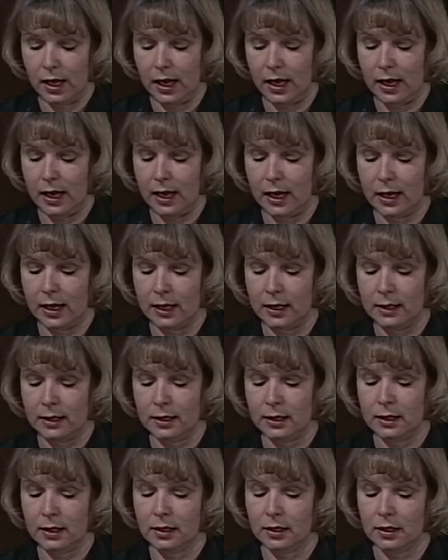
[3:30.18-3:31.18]

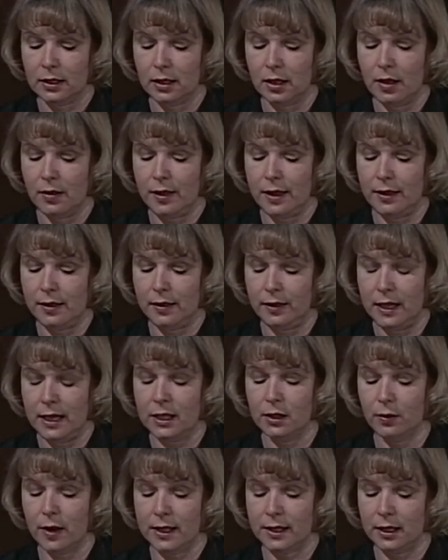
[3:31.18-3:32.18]
And
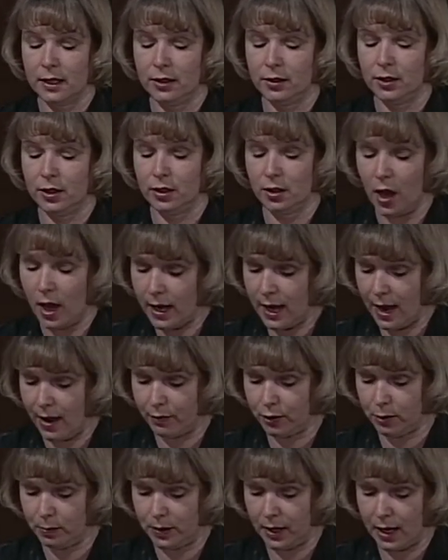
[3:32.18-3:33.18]
these residents do not
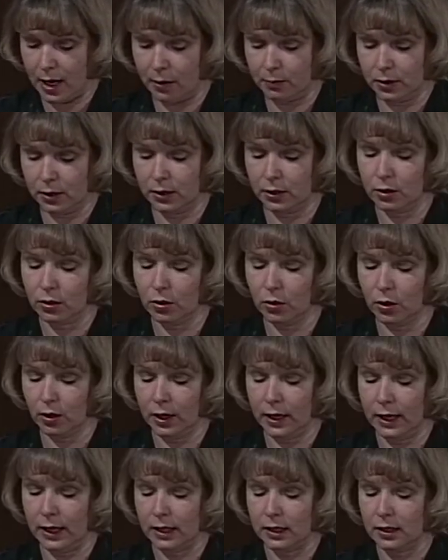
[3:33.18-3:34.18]
have to be
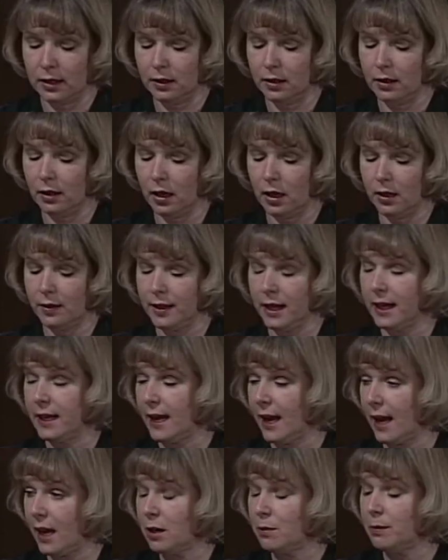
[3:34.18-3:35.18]
ambulatory. They
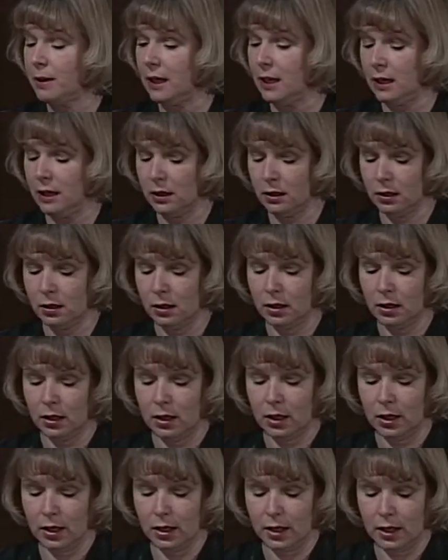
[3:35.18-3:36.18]
can be
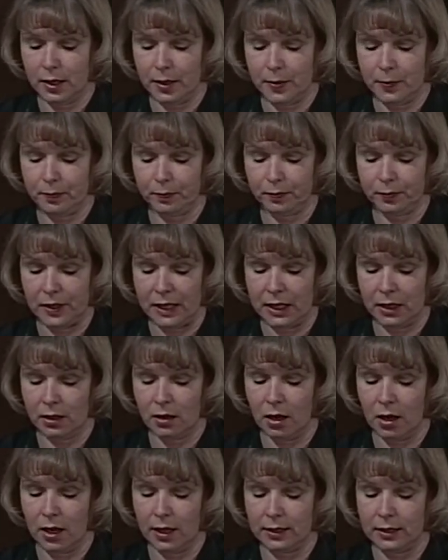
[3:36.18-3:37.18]

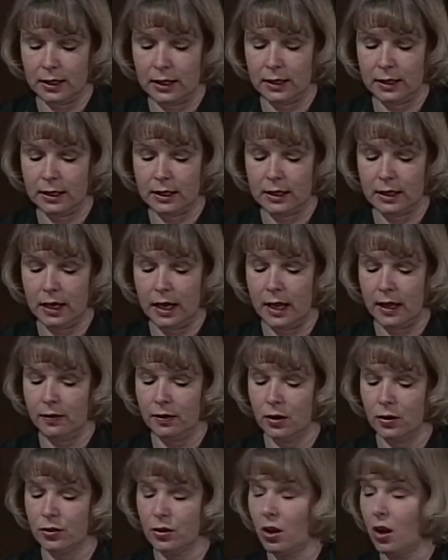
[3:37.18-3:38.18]
incontinent, and
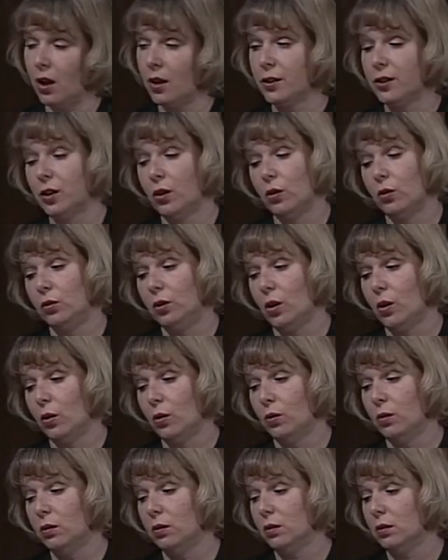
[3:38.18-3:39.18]
there's also
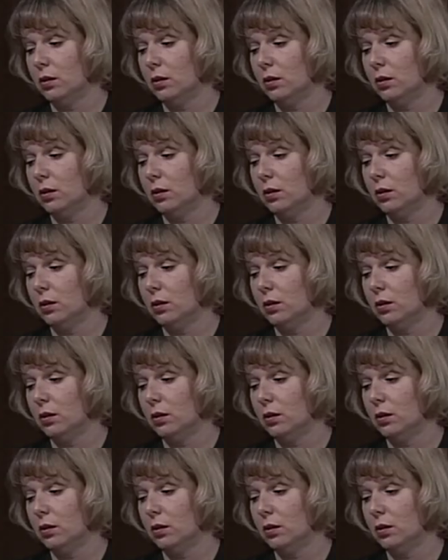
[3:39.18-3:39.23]
no